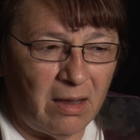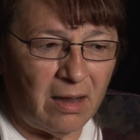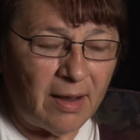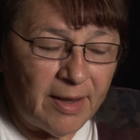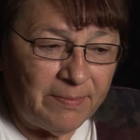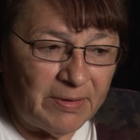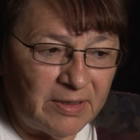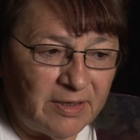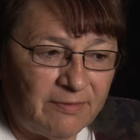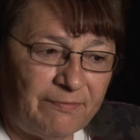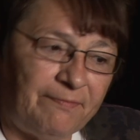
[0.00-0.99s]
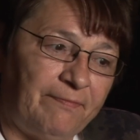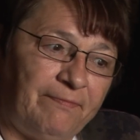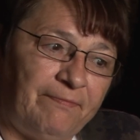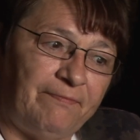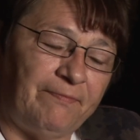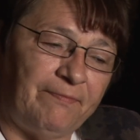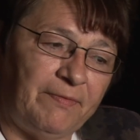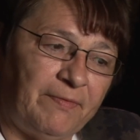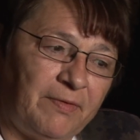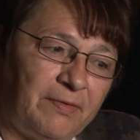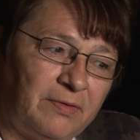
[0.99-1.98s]
I believe
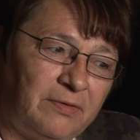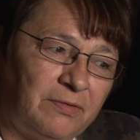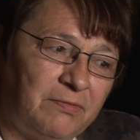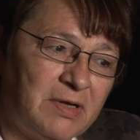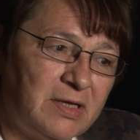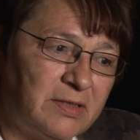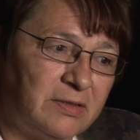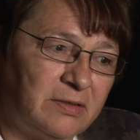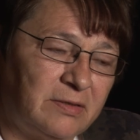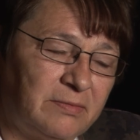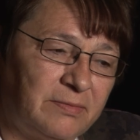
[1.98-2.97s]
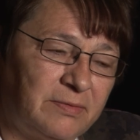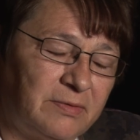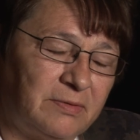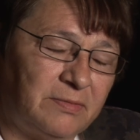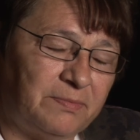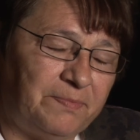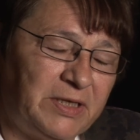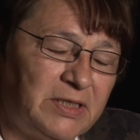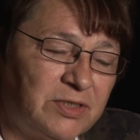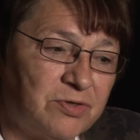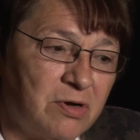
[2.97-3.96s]
to really be
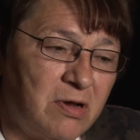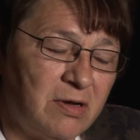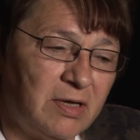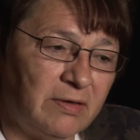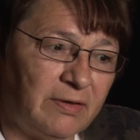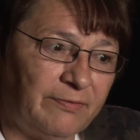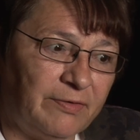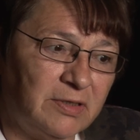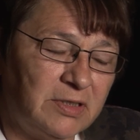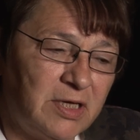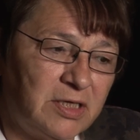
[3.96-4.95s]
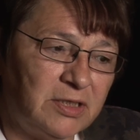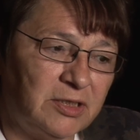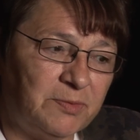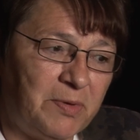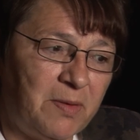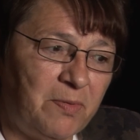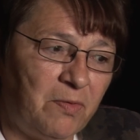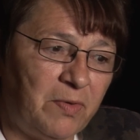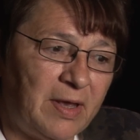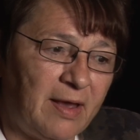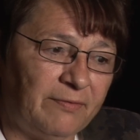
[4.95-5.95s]
strong First Nations people,
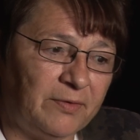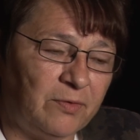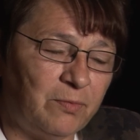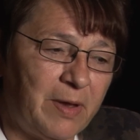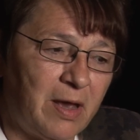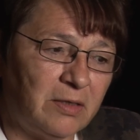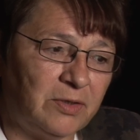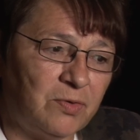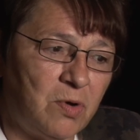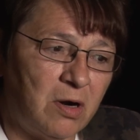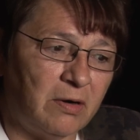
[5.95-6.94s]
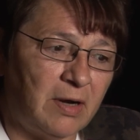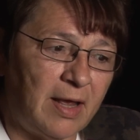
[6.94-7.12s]
we have to go back to our